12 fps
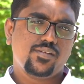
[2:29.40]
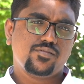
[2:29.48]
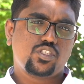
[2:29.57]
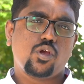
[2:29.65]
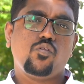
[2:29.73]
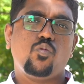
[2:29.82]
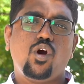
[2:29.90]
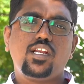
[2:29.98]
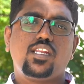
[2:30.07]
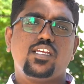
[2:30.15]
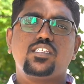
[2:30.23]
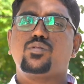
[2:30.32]
So
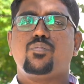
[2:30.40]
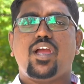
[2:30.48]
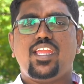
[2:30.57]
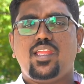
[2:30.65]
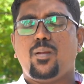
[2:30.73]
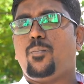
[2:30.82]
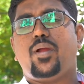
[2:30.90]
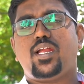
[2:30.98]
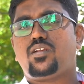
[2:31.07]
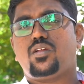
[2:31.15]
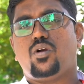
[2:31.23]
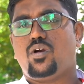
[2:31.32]
what is my
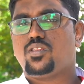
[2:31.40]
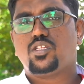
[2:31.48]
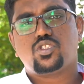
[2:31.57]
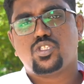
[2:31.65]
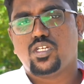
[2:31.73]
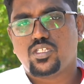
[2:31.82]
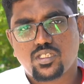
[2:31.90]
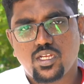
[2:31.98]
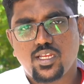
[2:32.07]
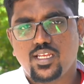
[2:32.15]
impact on the church